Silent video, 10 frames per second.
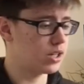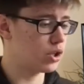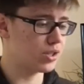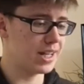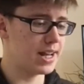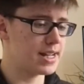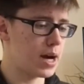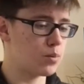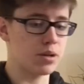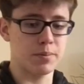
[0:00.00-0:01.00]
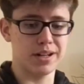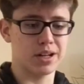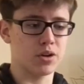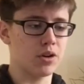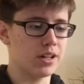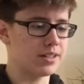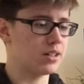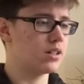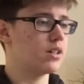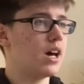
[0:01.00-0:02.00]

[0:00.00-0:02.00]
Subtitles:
and you're sitting down with a pina colada